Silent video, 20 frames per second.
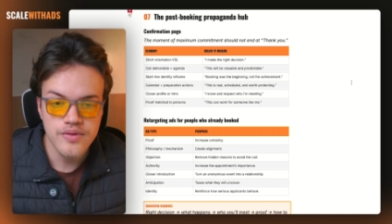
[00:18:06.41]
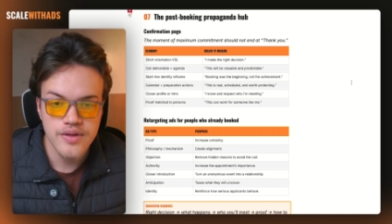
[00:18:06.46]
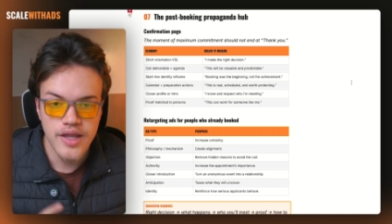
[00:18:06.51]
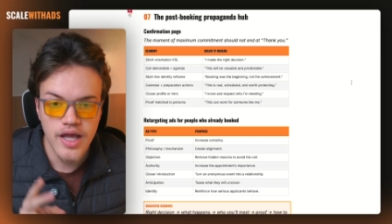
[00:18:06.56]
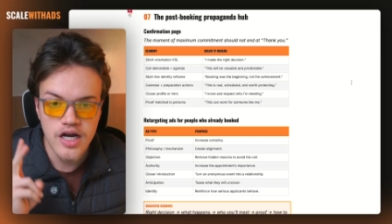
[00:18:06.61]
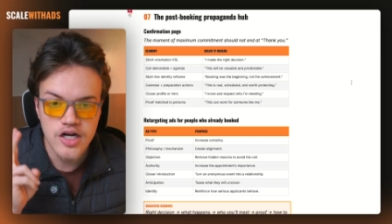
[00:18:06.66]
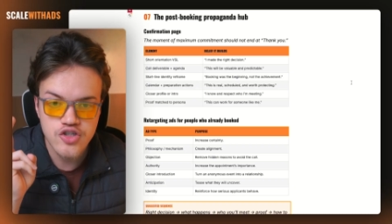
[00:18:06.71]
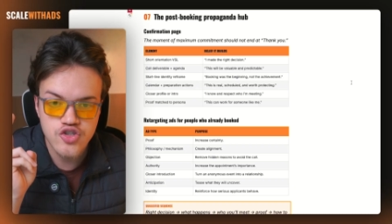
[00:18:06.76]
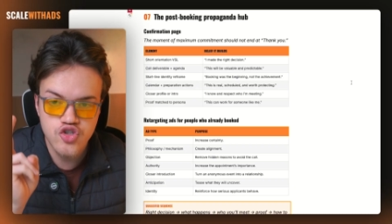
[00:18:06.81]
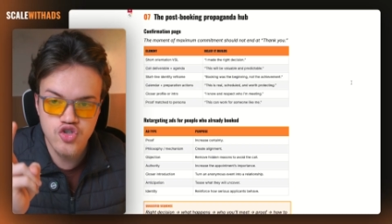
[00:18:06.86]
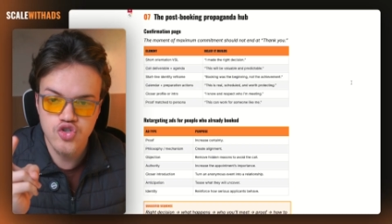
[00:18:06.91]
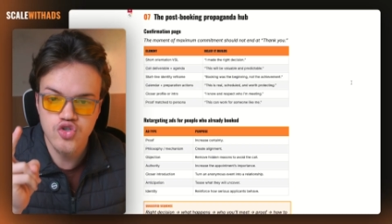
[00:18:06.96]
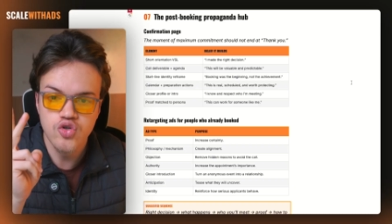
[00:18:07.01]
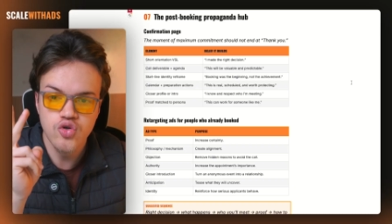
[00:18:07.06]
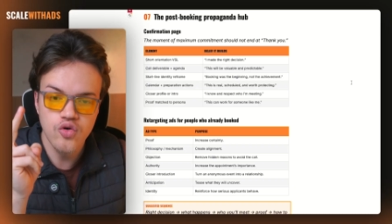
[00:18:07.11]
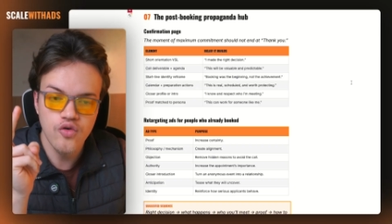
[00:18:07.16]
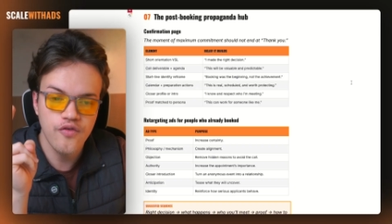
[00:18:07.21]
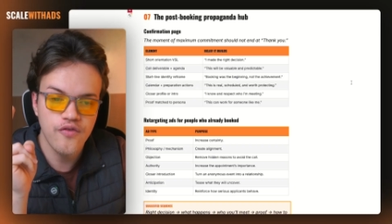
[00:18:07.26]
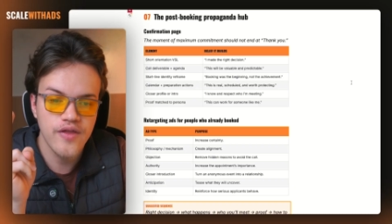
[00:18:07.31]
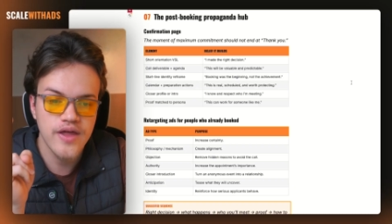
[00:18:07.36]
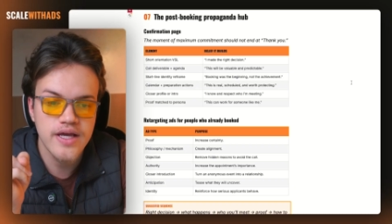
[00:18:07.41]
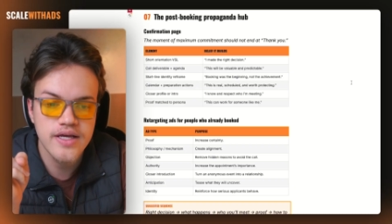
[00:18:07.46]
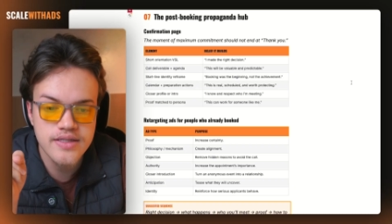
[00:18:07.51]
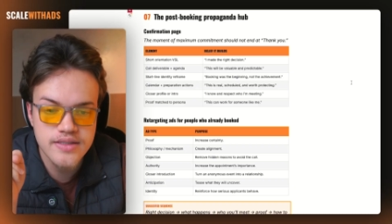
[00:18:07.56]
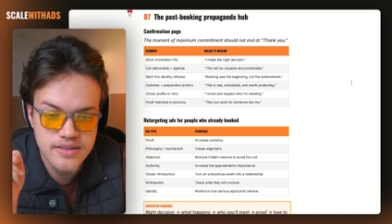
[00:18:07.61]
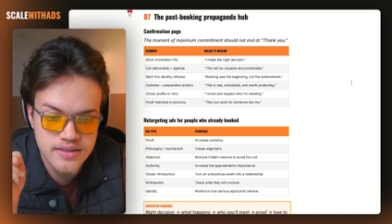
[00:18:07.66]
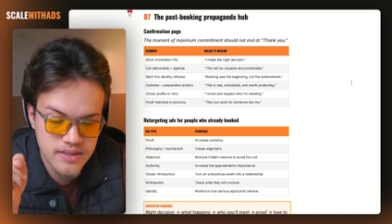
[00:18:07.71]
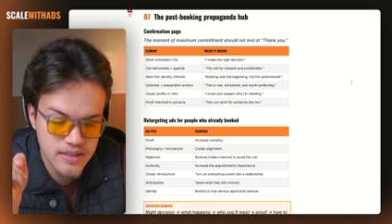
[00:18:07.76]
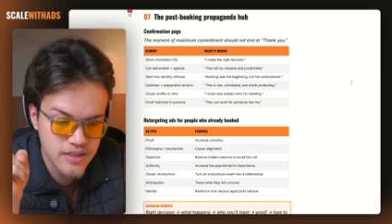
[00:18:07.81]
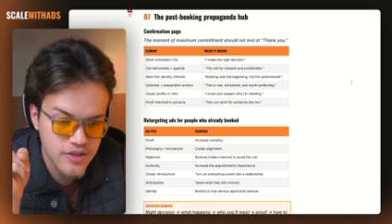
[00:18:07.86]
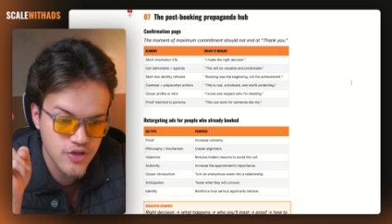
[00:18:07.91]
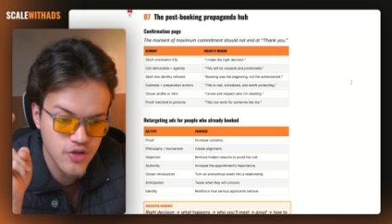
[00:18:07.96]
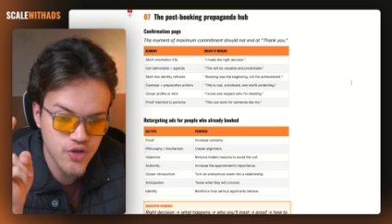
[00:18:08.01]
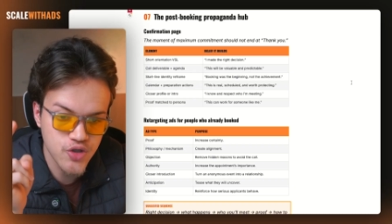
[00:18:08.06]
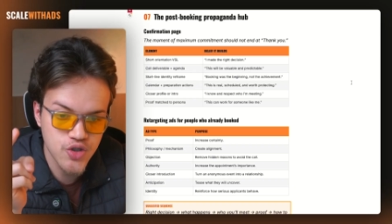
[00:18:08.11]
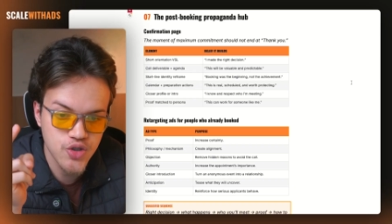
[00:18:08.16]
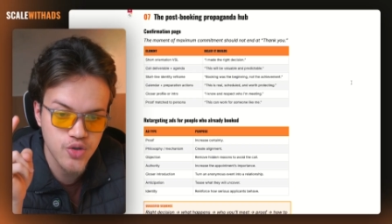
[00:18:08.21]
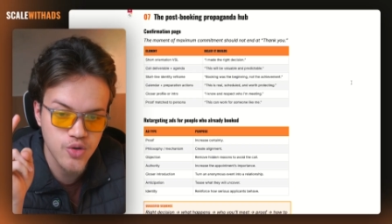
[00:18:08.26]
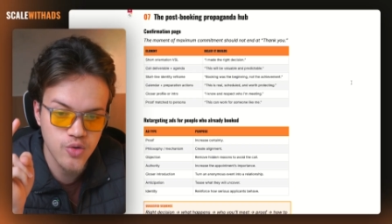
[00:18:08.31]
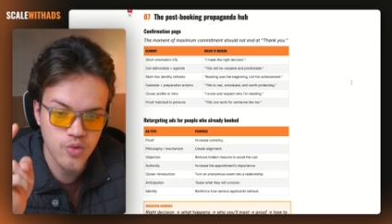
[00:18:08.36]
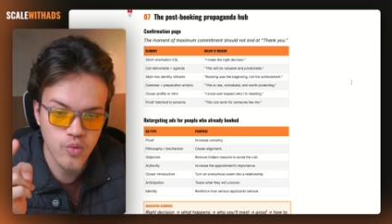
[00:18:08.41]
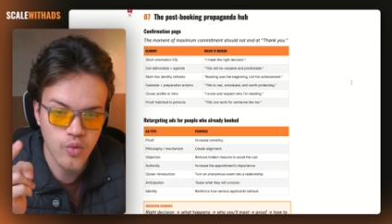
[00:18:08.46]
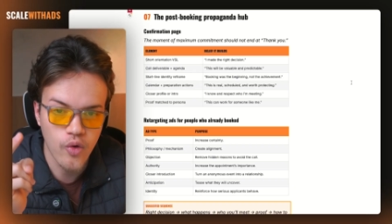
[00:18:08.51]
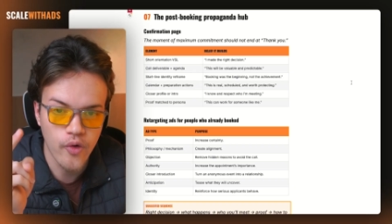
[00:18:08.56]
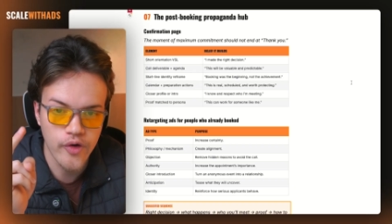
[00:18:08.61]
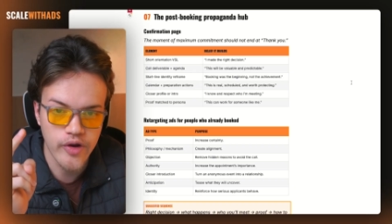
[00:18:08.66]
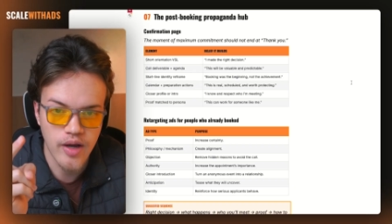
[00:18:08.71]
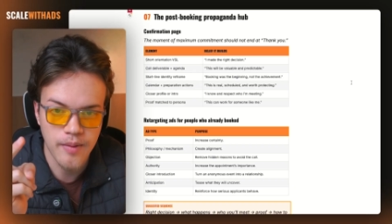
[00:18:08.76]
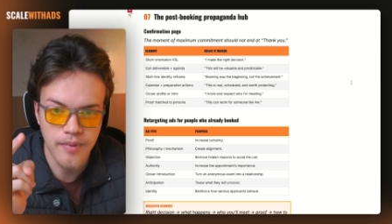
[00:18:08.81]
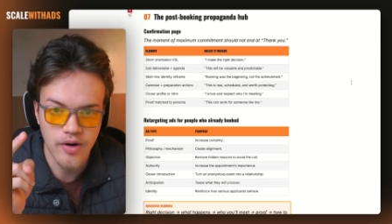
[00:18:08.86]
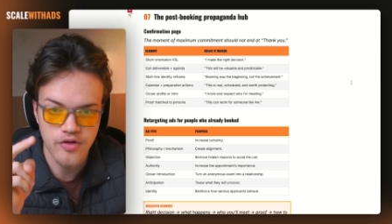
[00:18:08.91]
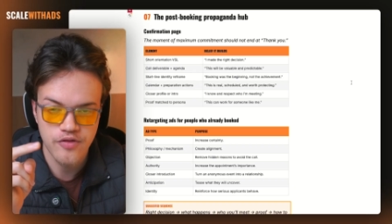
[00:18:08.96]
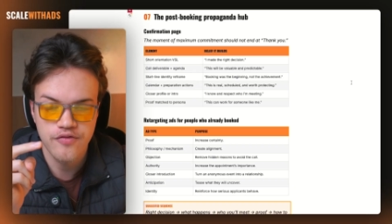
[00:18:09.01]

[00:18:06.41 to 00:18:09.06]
there are two things you should worry about.